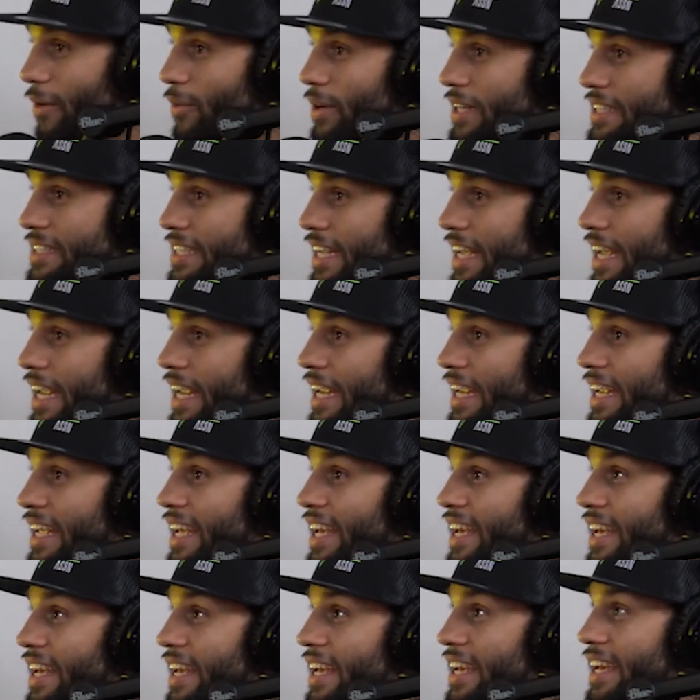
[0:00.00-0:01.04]
I want to
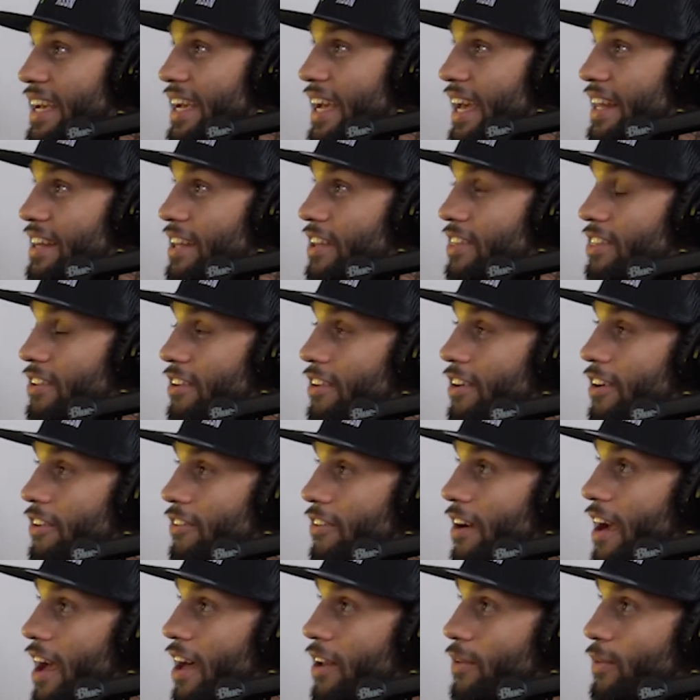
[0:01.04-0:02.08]
say in the
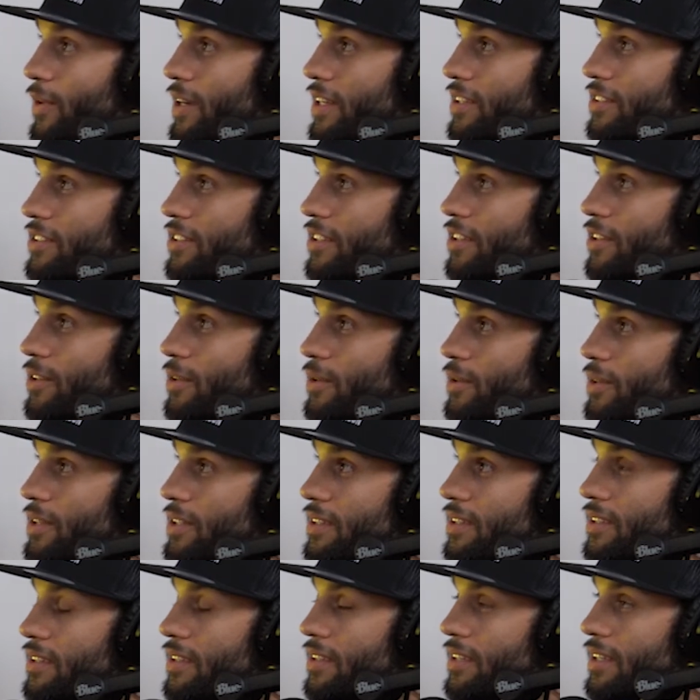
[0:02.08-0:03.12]
3rd round when it
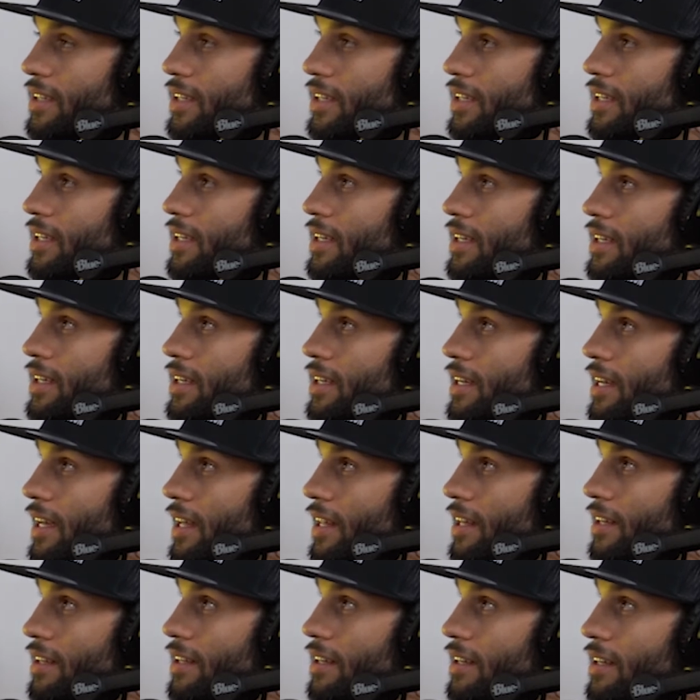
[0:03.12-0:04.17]
showed
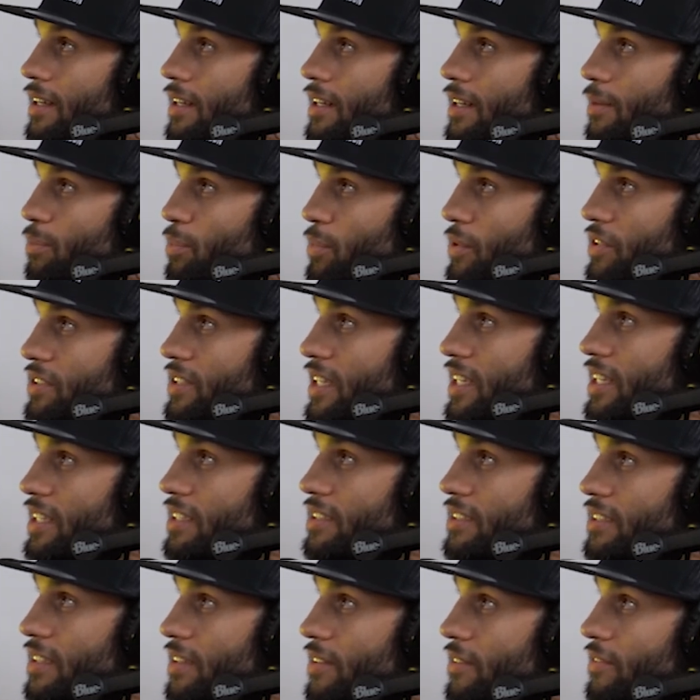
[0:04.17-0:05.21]
the
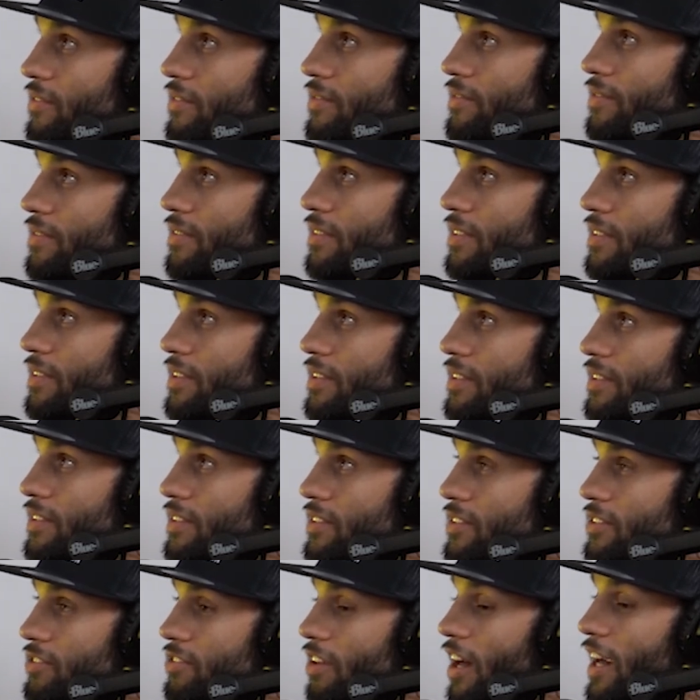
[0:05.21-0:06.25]
percentage of
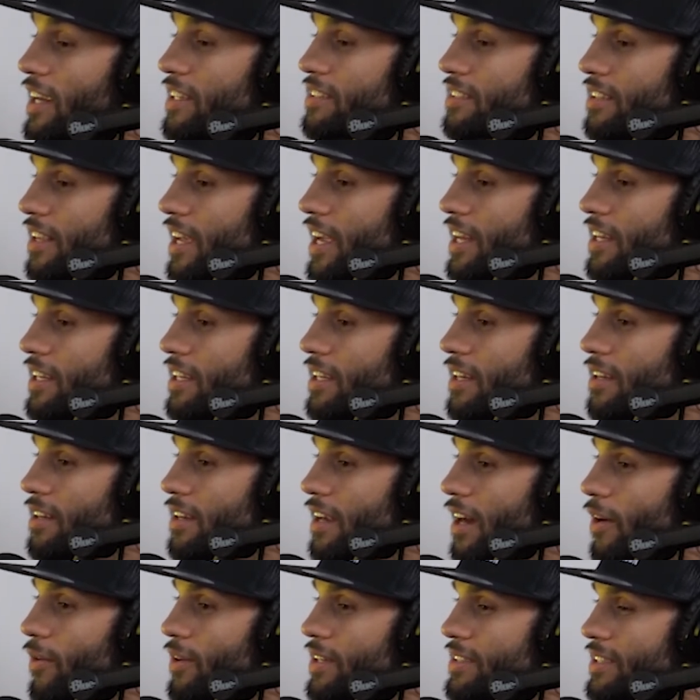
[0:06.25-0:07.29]
strikes landed,
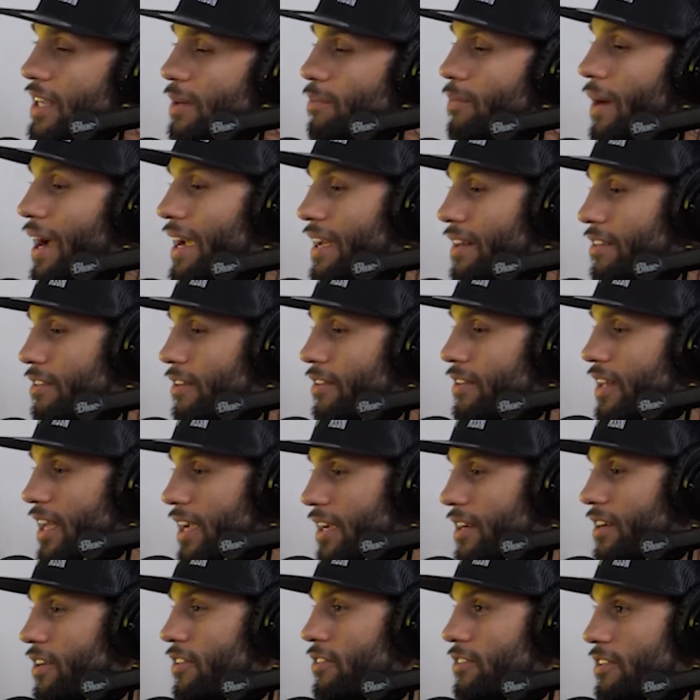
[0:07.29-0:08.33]
I want to say Mike had thrown
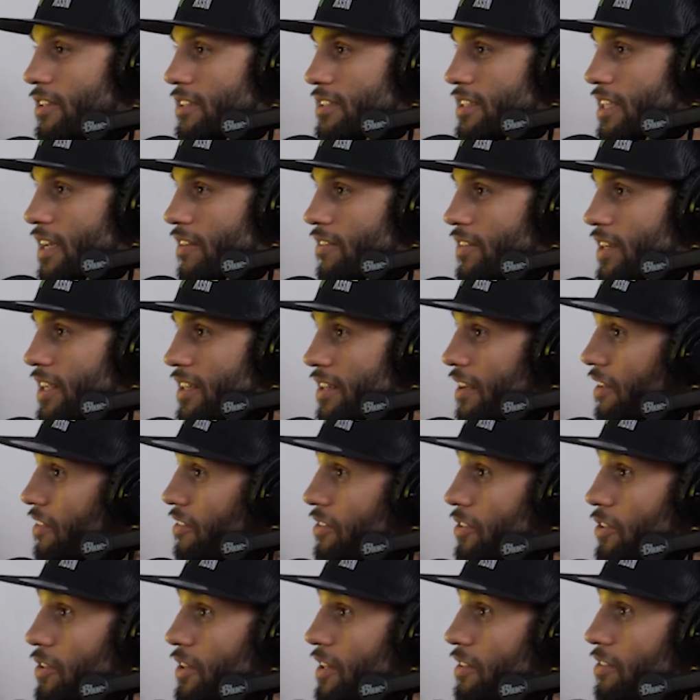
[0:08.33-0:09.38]
like 170 and the
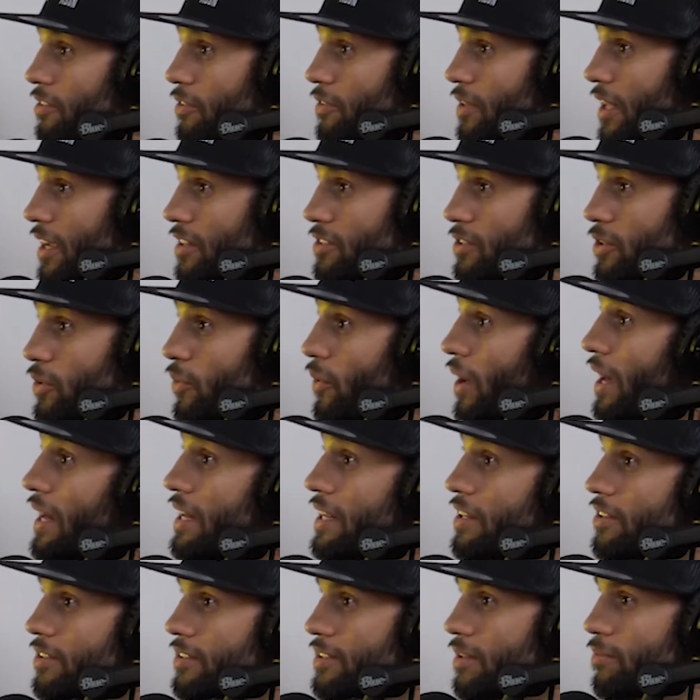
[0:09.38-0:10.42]
other dude had thrown like
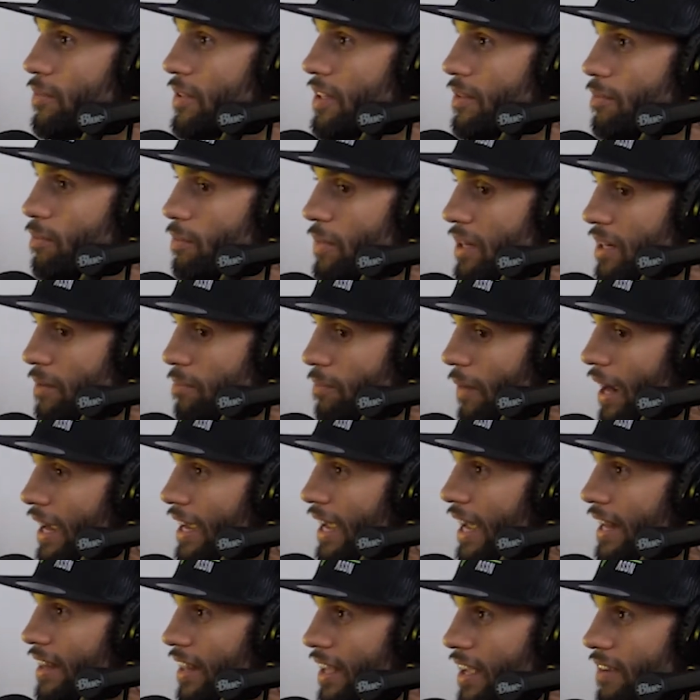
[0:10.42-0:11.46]
280 or something, but
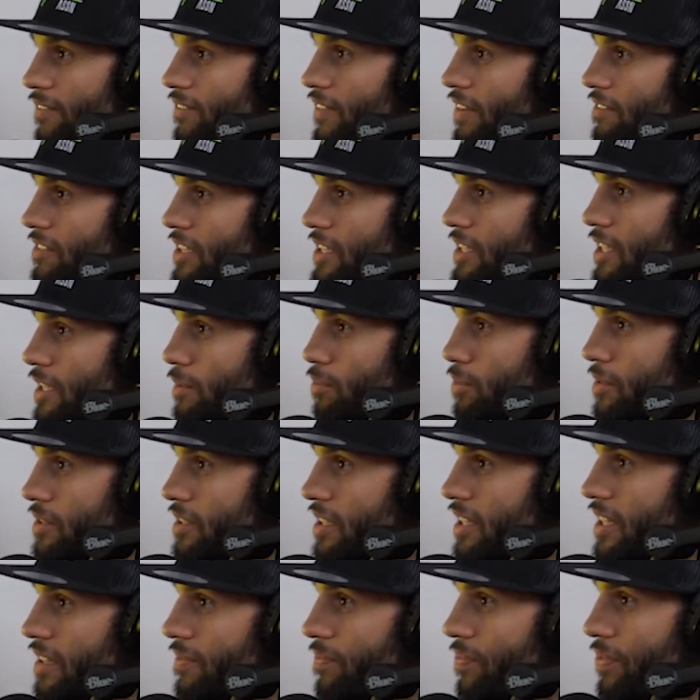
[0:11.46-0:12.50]
Mike had like a
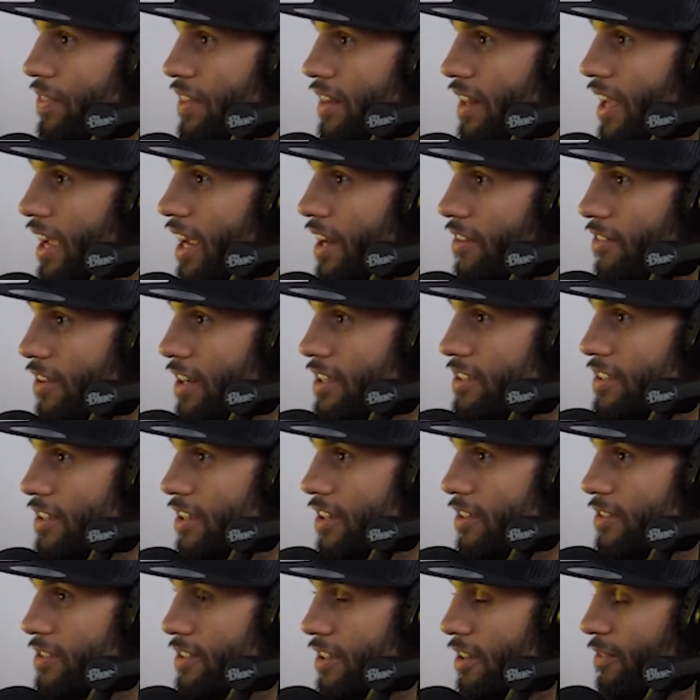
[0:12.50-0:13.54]
56% land
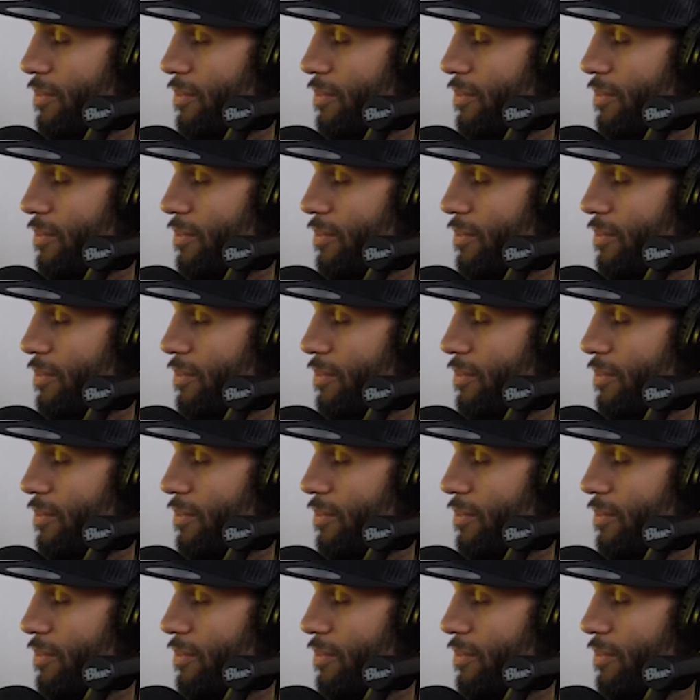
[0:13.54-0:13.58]
ratio.